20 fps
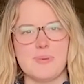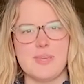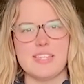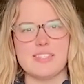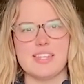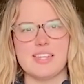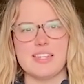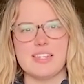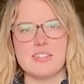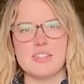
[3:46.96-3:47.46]

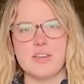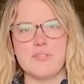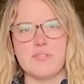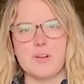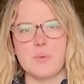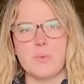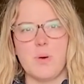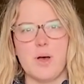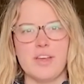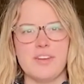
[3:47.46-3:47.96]
means that he's
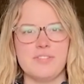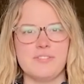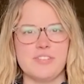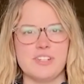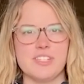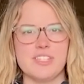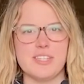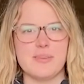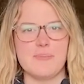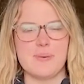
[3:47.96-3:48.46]
over one
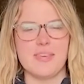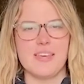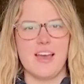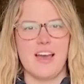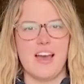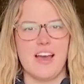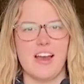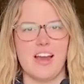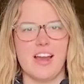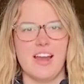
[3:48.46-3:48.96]
for
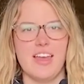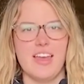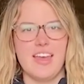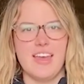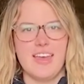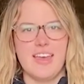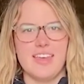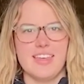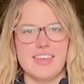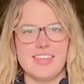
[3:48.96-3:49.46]
DPR.
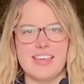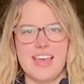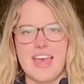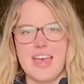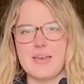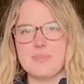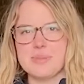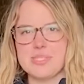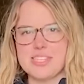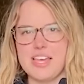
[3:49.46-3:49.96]
He
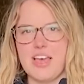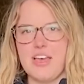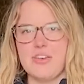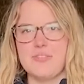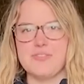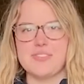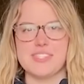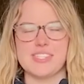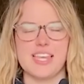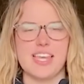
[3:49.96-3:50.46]

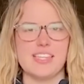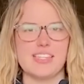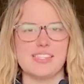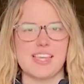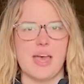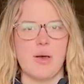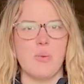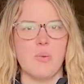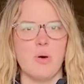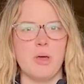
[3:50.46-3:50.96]
himself sits
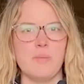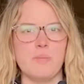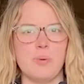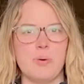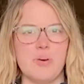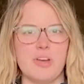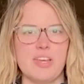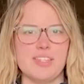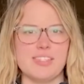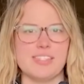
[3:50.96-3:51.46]
at
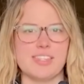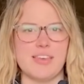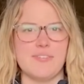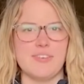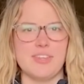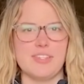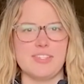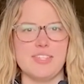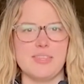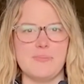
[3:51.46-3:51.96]
1.7
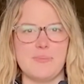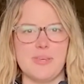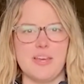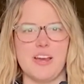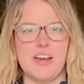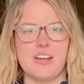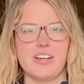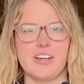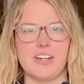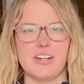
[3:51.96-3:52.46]

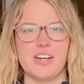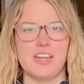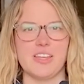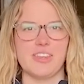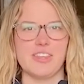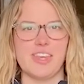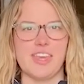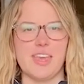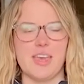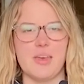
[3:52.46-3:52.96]
DPR
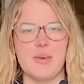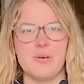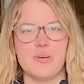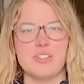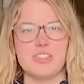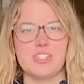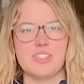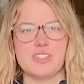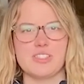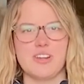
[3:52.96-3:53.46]
currently,
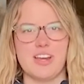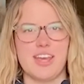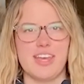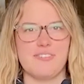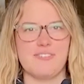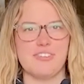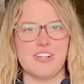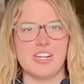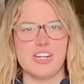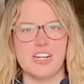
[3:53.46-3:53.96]
which is
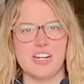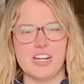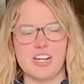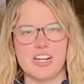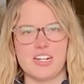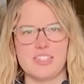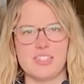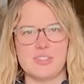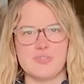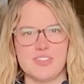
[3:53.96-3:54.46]
great for your
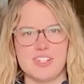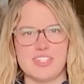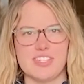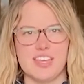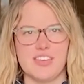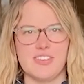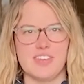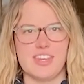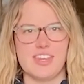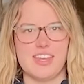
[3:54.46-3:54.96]
herd's
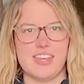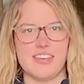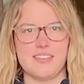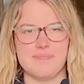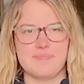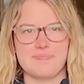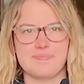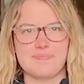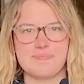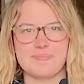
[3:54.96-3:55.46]
fertility.
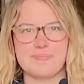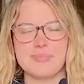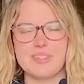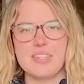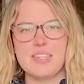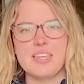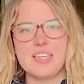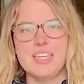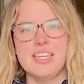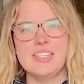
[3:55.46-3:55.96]

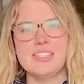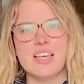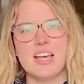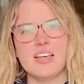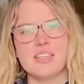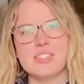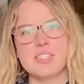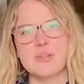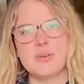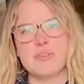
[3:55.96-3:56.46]
He's
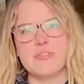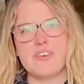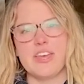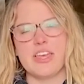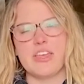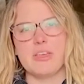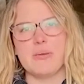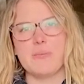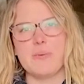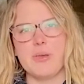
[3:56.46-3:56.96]
also
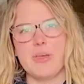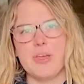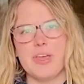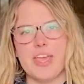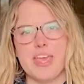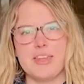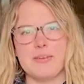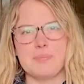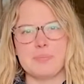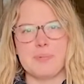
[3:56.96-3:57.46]
available
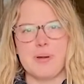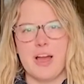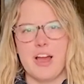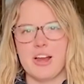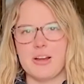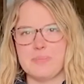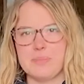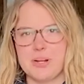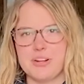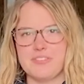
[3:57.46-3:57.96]
in
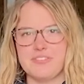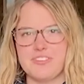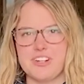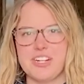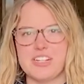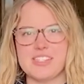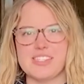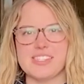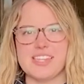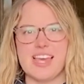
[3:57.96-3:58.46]
our
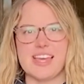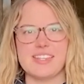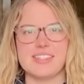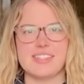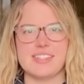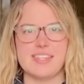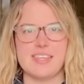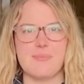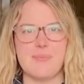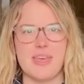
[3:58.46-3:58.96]
preferred sex
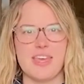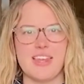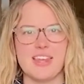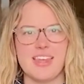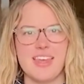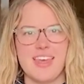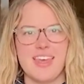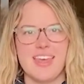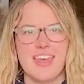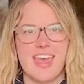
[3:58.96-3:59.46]
semen,
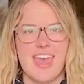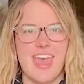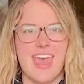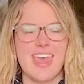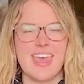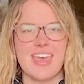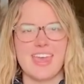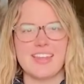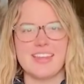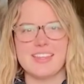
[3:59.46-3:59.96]

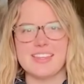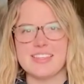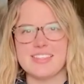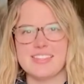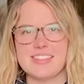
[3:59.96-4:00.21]
and he